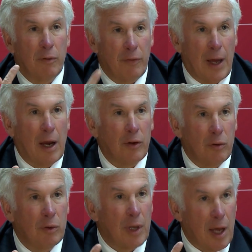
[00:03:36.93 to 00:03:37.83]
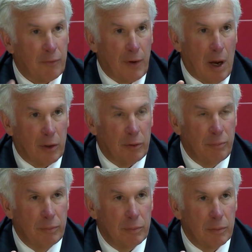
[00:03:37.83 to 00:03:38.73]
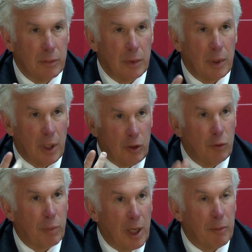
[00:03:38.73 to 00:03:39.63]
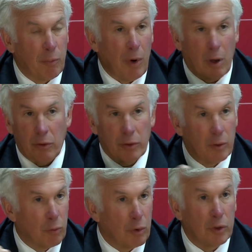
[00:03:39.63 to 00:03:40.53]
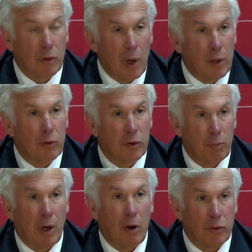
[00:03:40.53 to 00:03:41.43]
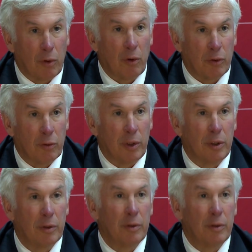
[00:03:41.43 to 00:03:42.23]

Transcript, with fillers: Value, not volume, and new payment models, and we're trying to espouse all three.